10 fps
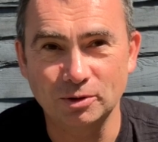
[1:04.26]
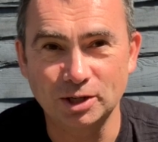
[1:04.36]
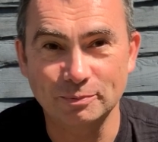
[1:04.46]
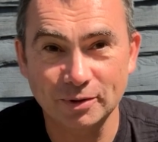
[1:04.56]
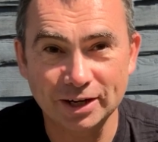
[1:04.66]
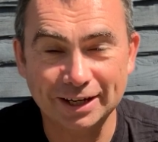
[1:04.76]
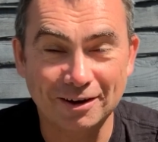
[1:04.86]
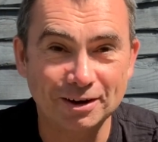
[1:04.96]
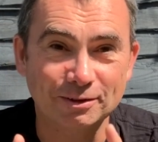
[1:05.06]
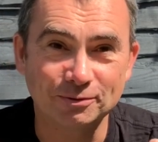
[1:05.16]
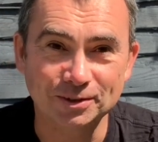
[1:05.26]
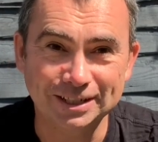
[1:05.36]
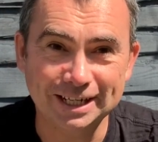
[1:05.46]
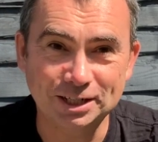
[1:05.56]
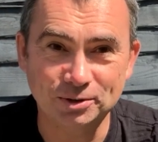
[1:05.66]
on your bike, either for a
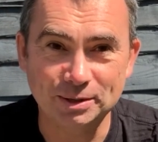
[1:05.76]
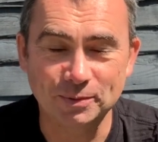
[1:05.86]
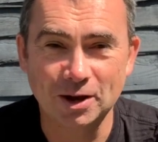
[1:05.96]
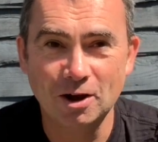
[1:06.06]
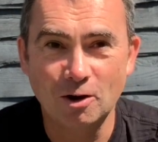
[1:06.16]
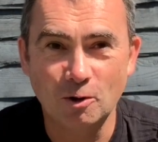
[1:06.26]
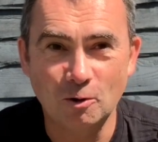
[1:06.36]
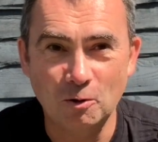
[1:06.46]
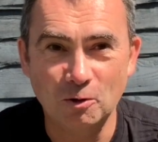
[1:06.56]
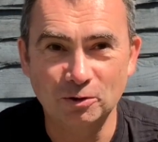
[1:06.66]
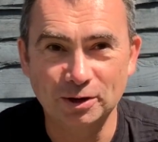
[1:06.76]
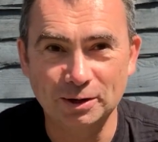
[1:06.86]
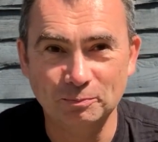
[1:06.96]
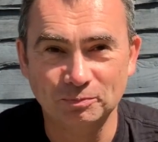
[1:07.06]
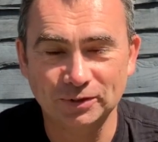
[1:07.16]
day trip
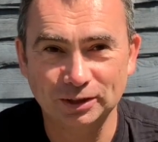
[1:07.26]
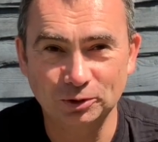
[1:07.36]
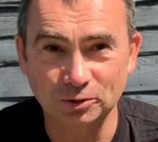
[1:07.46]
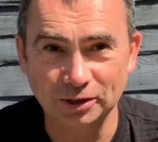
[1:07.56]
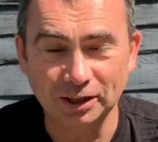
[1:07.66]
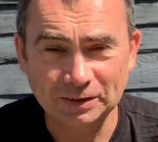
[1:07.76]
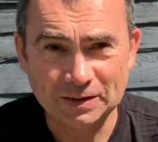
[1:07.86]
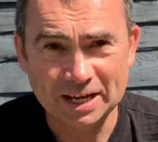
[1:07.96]
or longer.